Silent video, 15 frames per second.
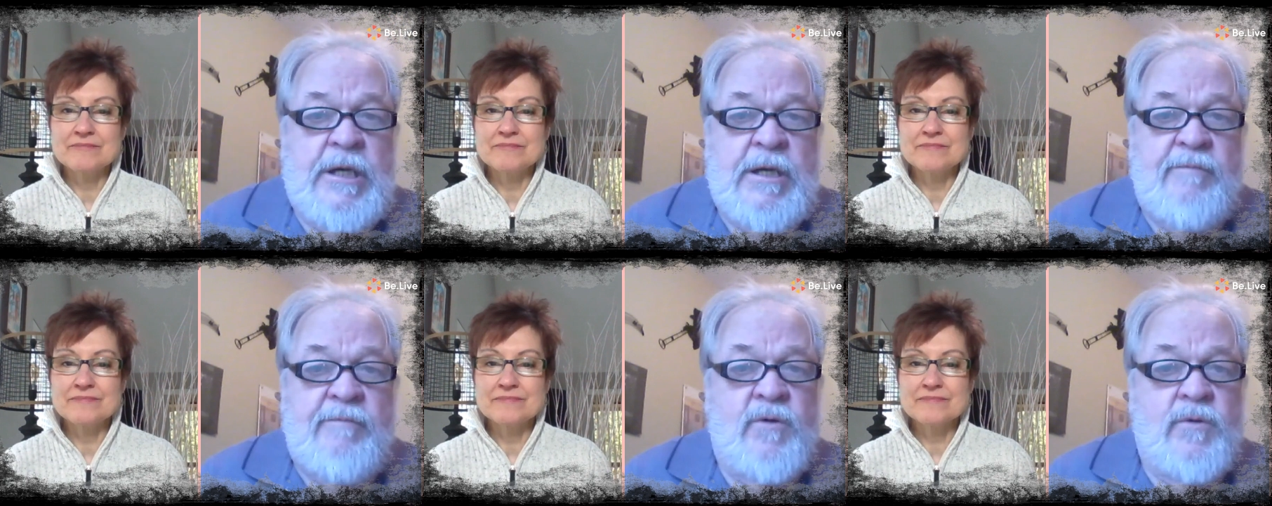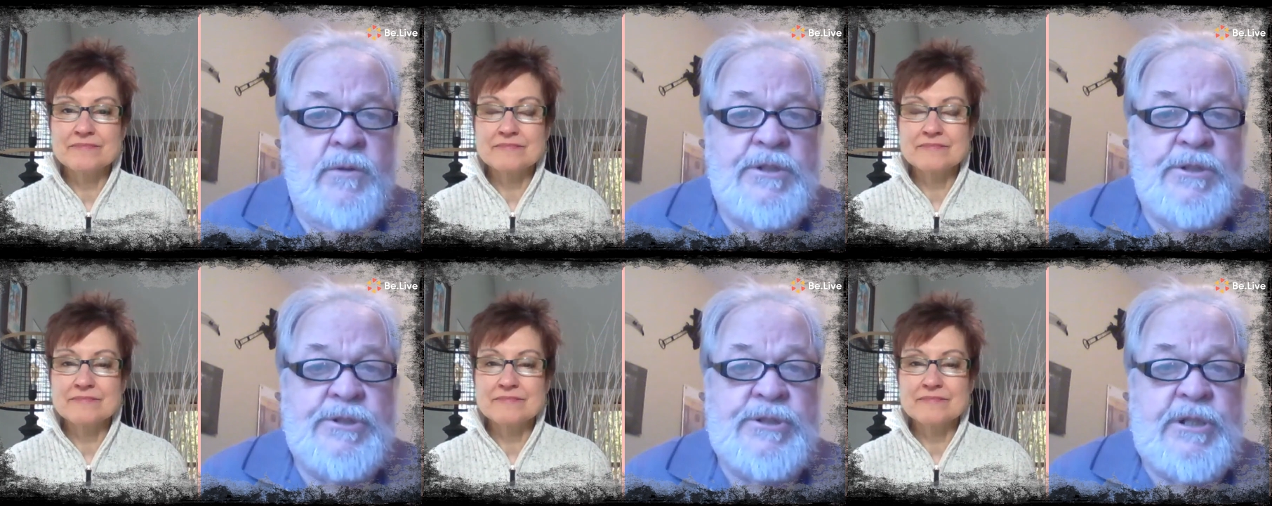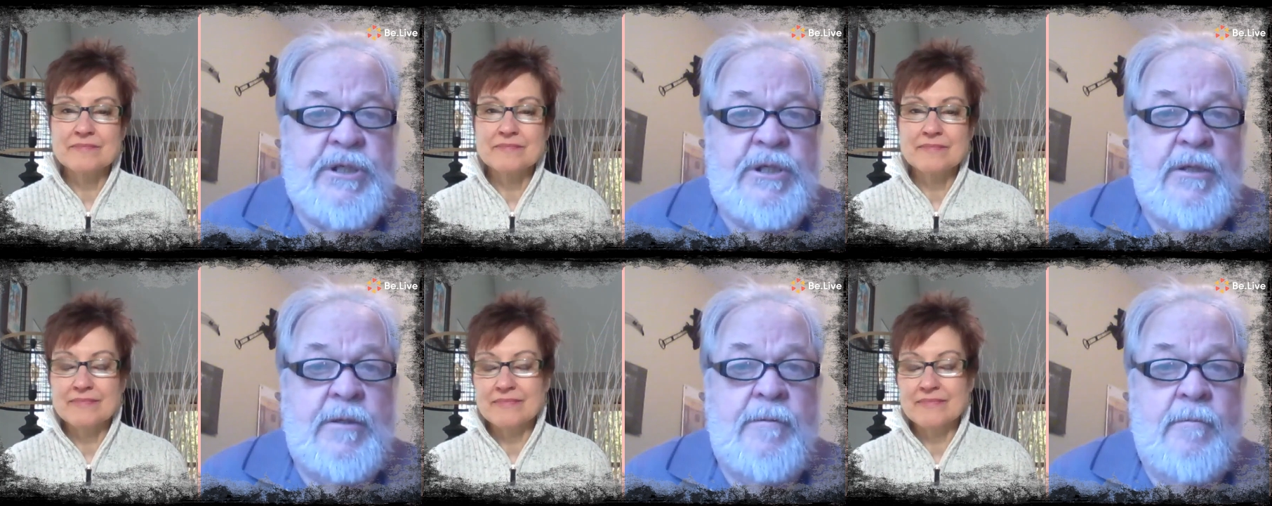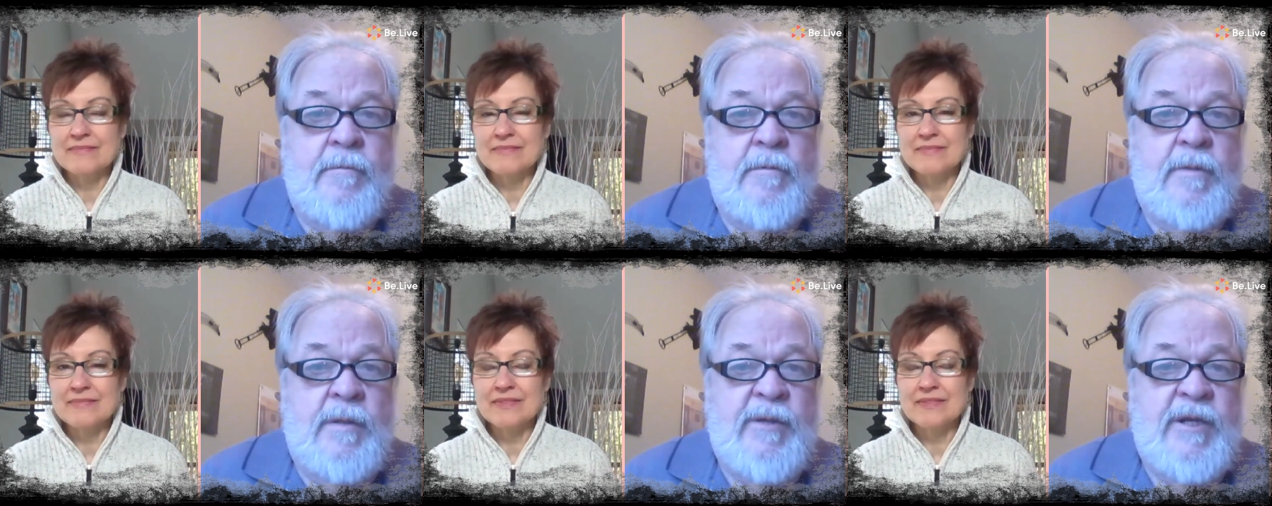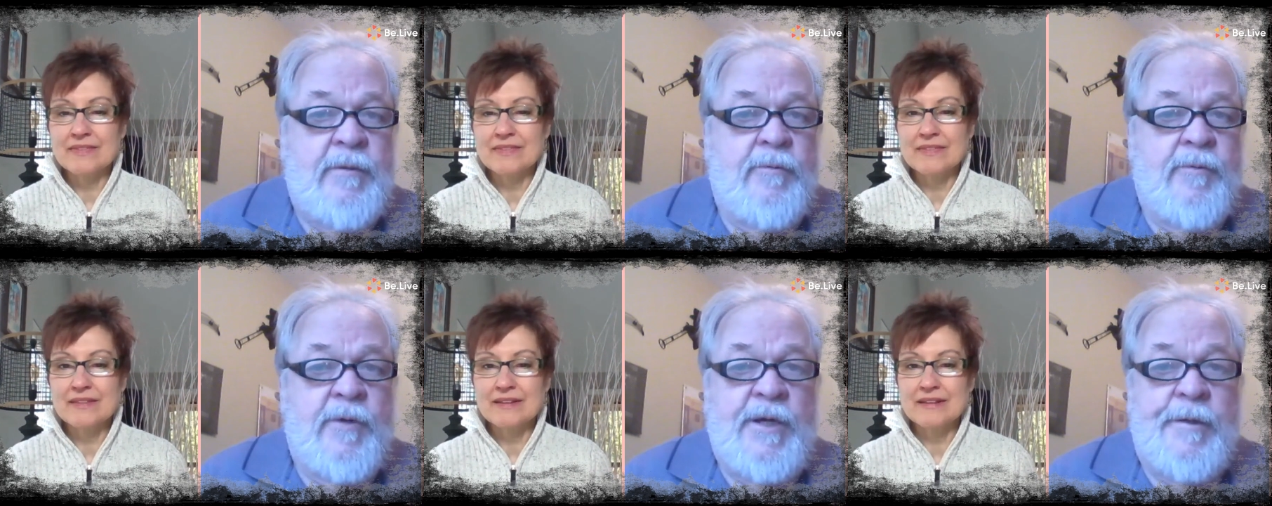Speaker 1: I've always uh, I've
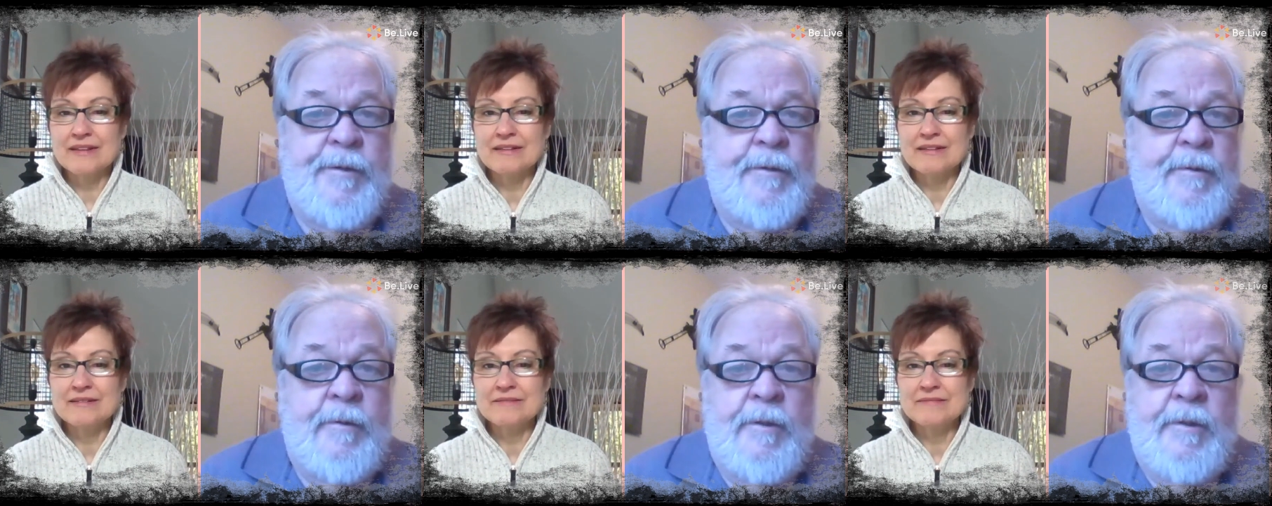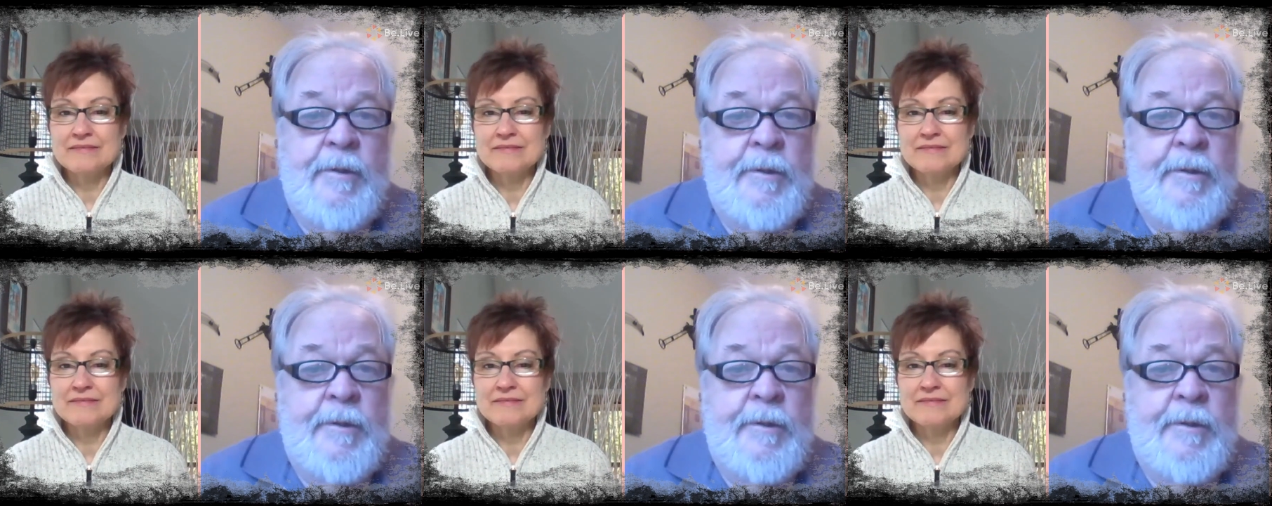been a reader.